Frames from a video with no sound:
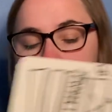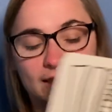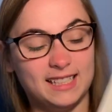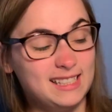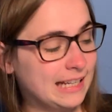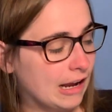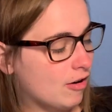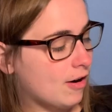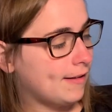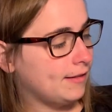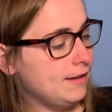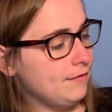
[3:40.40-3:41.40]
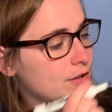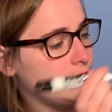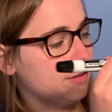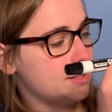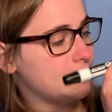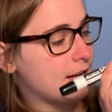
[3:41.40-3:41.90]
Let's count our
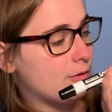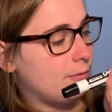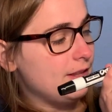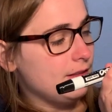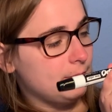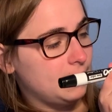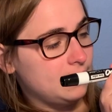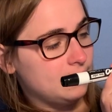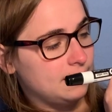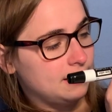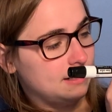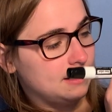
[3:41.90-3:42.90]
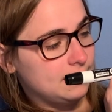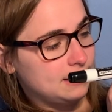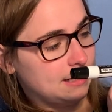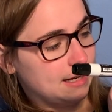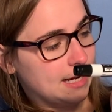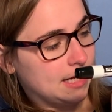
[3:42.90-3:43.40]
leftovers. Count with me.
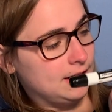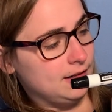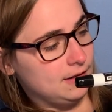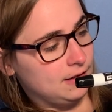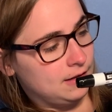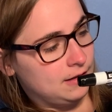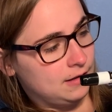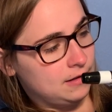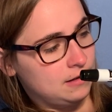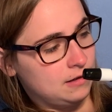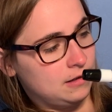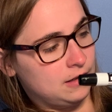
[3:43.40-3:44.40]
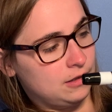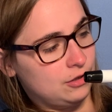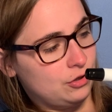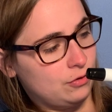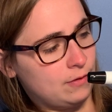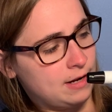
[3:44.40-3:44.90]
10,
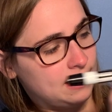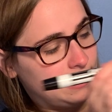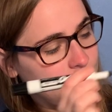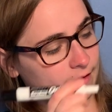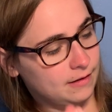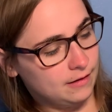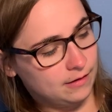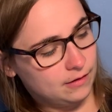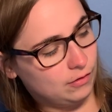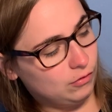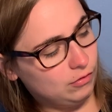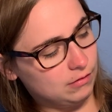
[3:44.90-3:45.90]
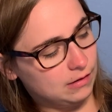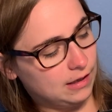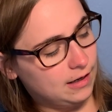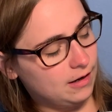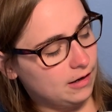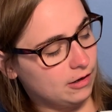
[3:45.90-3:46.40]
20. Ooh,
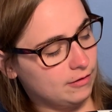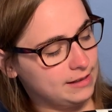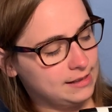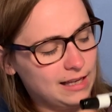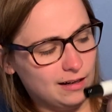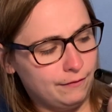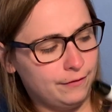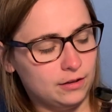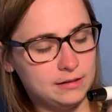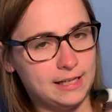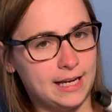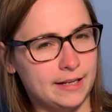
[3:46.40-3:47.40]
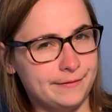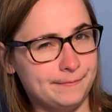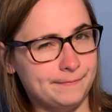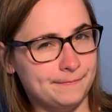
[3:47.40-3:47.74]
is that a full 10?